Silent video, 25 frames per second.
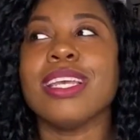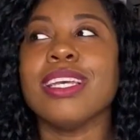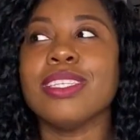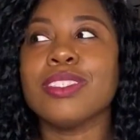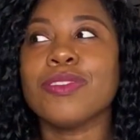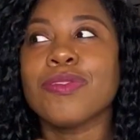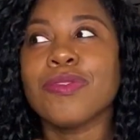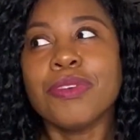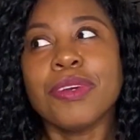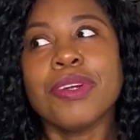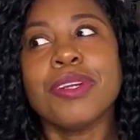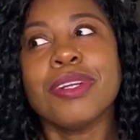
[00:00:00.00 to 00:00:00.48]

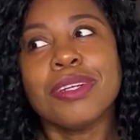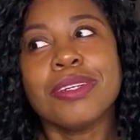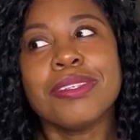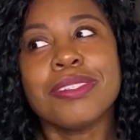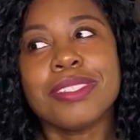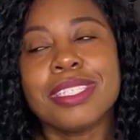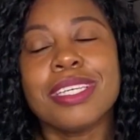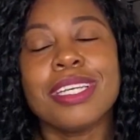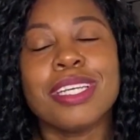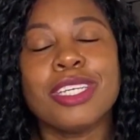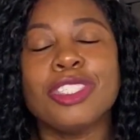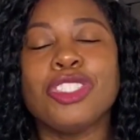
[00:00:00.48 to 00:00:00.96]
is for
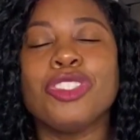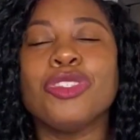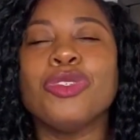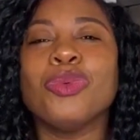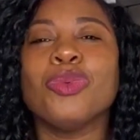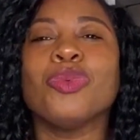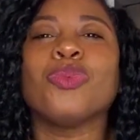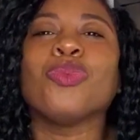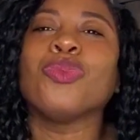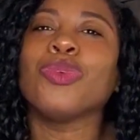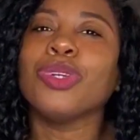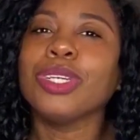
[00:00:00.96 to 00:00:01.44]
those things
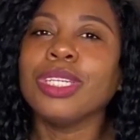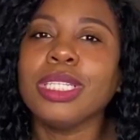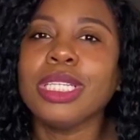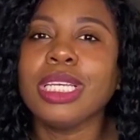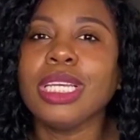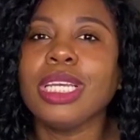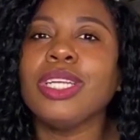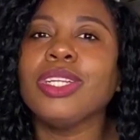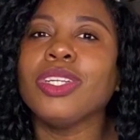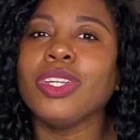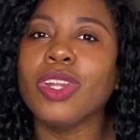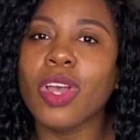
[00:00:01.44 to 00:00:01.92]
you
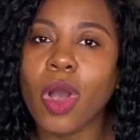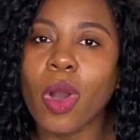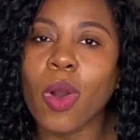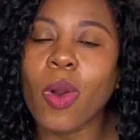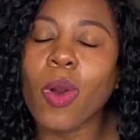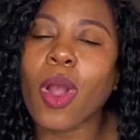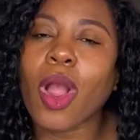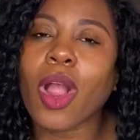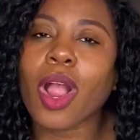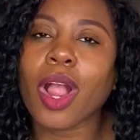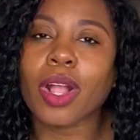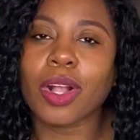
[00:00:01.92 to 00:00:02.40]
really
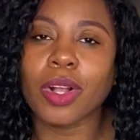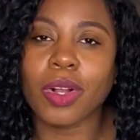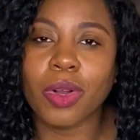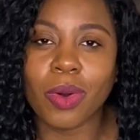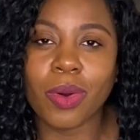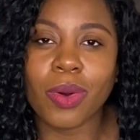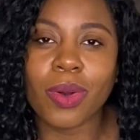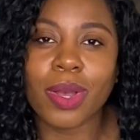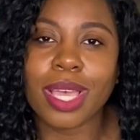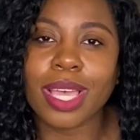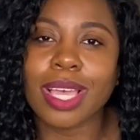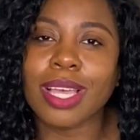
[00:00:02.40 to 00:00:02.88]
know are
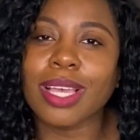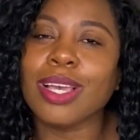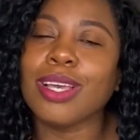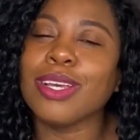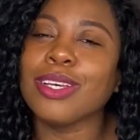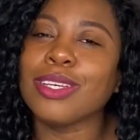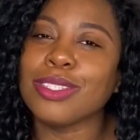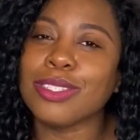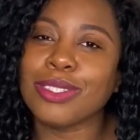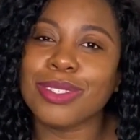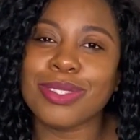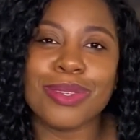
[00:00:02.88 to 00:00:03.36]
going
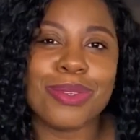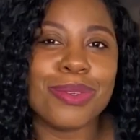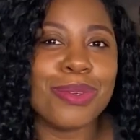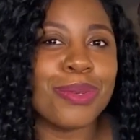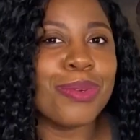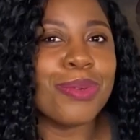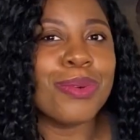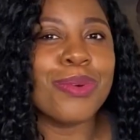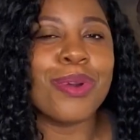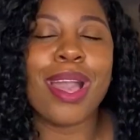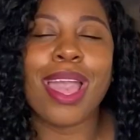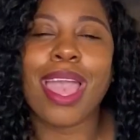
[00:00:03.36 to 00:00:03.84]

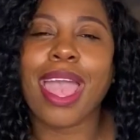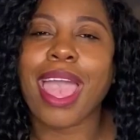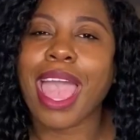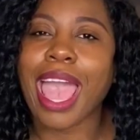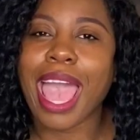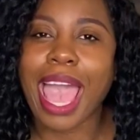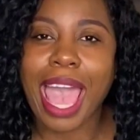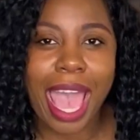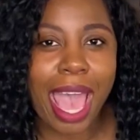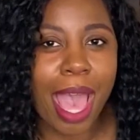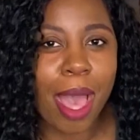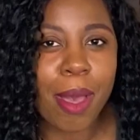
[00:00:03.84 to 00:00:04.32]
to
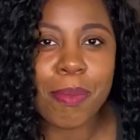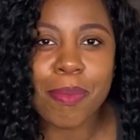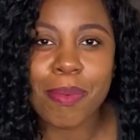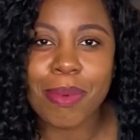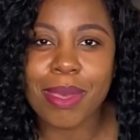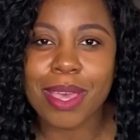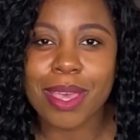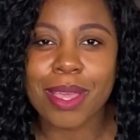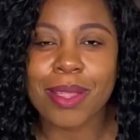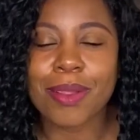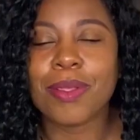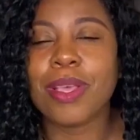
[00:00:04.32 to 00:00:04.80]

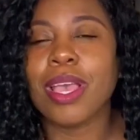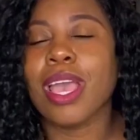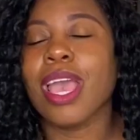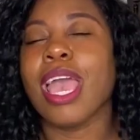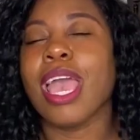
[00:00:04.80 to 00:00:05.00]
happen.